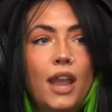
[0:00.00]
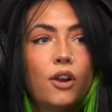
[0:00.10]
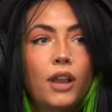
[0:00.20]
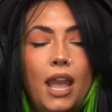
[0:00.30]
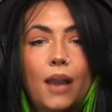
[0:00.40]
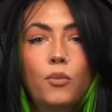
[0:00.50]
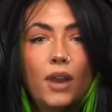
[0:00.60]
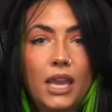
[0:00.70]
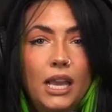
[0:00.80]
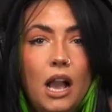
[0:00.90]
And okay, I'm
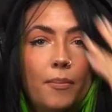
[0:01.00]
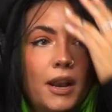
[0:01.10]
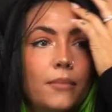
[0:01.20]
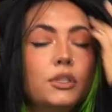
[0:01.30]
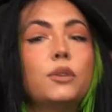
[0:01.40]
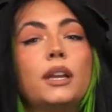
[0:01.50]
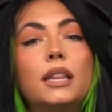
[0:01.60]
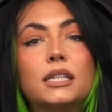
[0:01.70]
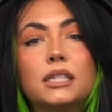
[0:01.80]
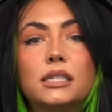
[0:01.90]
waking up and I'm
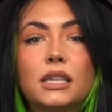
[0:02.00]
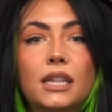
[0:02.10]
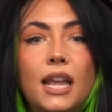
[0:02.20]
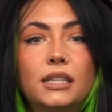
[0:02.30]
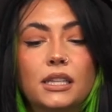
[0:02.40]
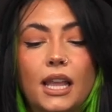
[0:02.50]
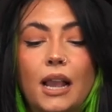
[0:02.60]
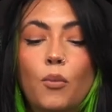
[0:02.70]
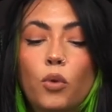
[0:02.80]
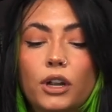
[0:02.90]
doing this, this, and this, and
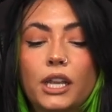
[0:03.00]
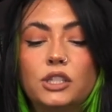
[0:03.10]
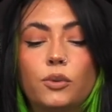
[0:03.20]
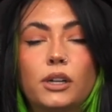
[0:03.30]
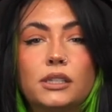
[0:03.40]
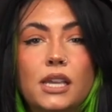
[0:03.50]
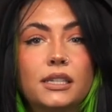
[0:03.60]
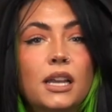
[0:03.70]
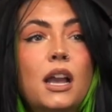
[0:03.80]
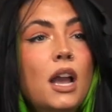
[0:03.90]
like I'm working towards this.